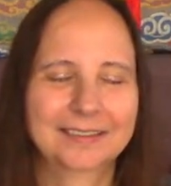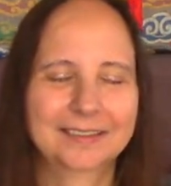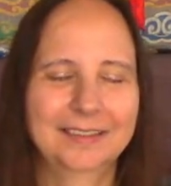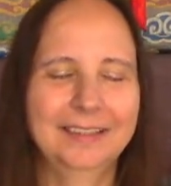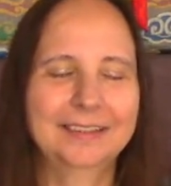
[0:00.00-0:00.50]

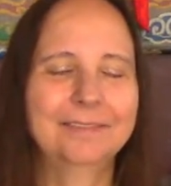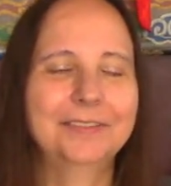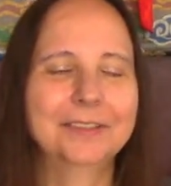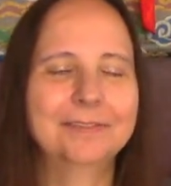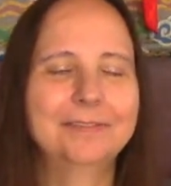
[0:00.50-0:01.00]
it can
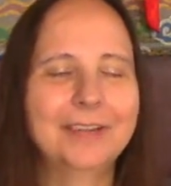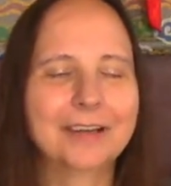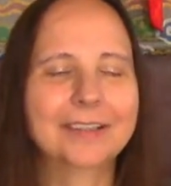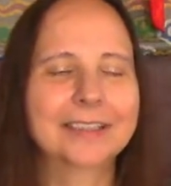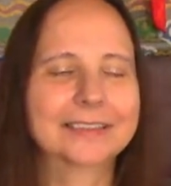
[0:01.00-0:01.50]
feel
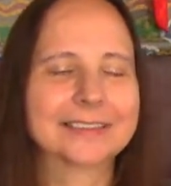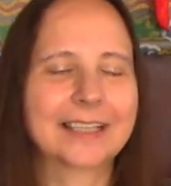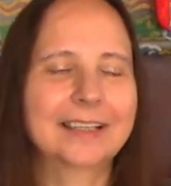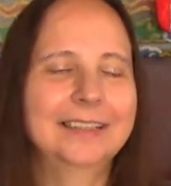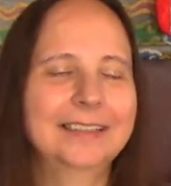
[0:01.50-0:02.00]
very
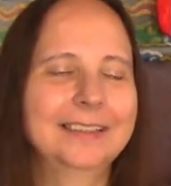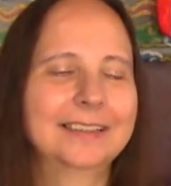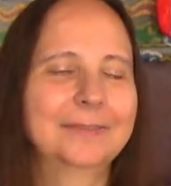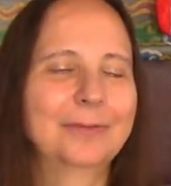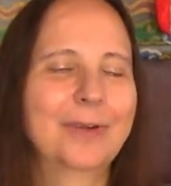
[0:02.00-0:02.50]
exciting
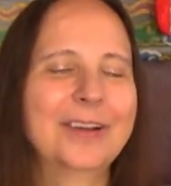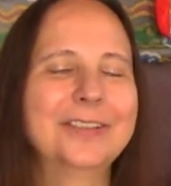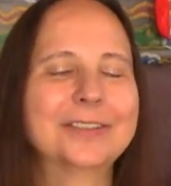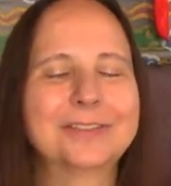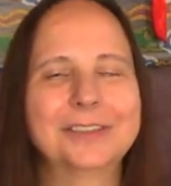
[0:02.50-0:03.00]
and
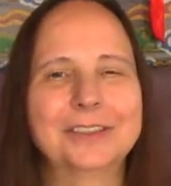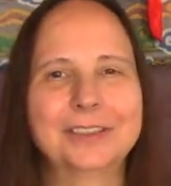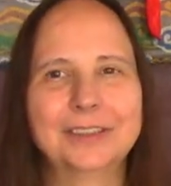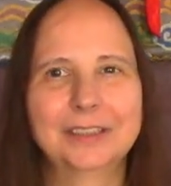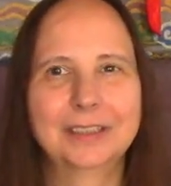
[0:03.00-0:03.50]

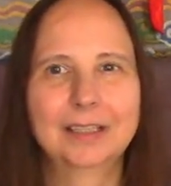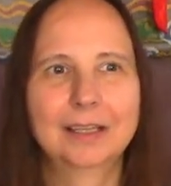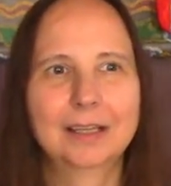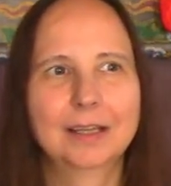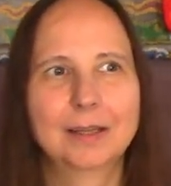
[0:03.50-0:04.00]
wonderful,
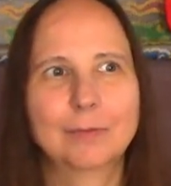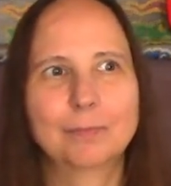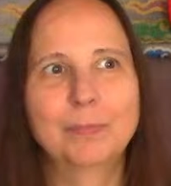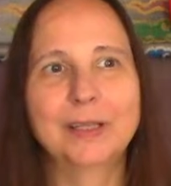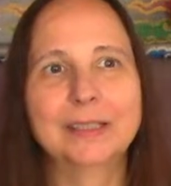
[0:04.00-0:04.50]

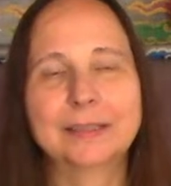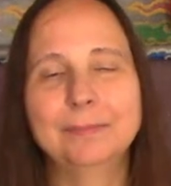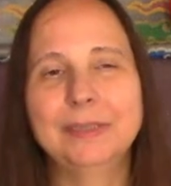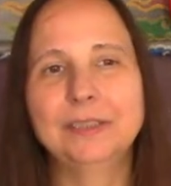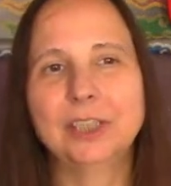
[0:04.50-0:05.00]
but it can
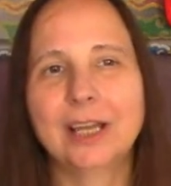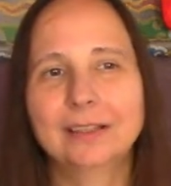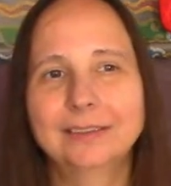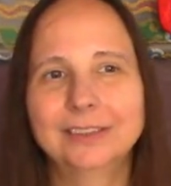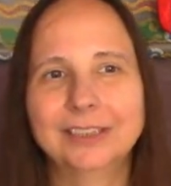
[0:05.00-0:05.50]
be
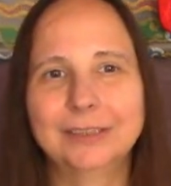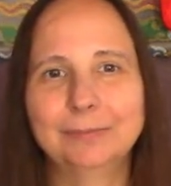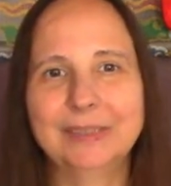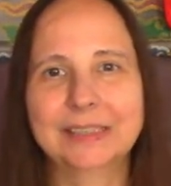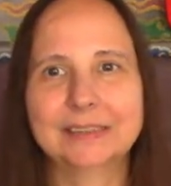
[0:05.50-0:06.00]
challenging
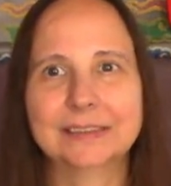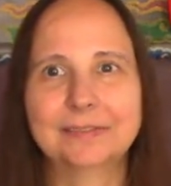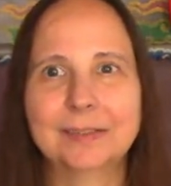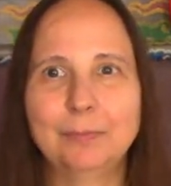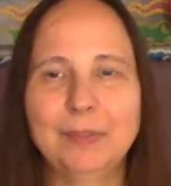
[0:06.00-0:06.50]
because
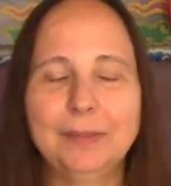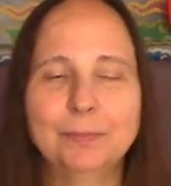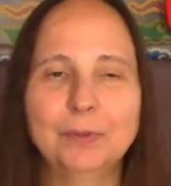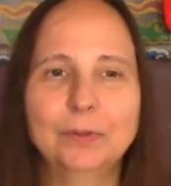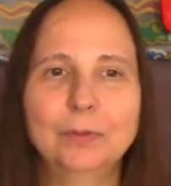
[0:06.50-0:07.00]
if the
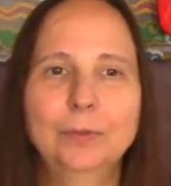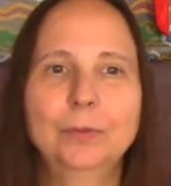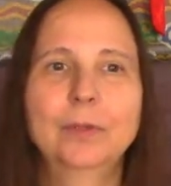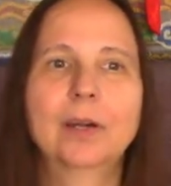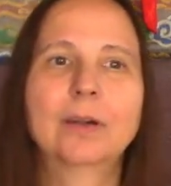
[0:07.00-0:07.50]
people
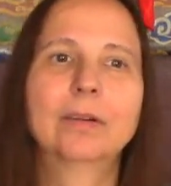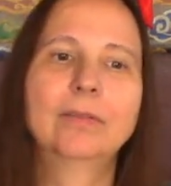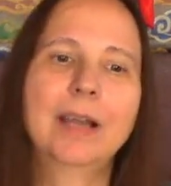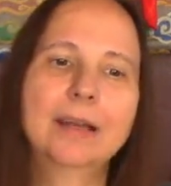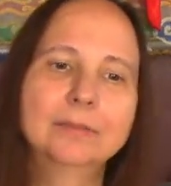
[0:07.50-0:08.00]
who are
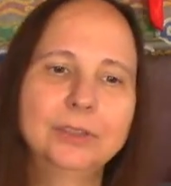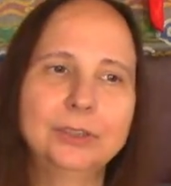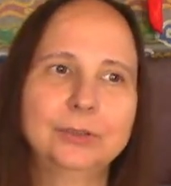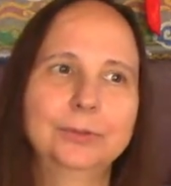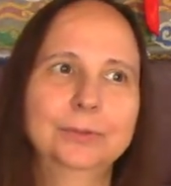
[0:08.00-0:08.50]
around
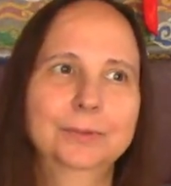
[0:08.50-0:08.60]
you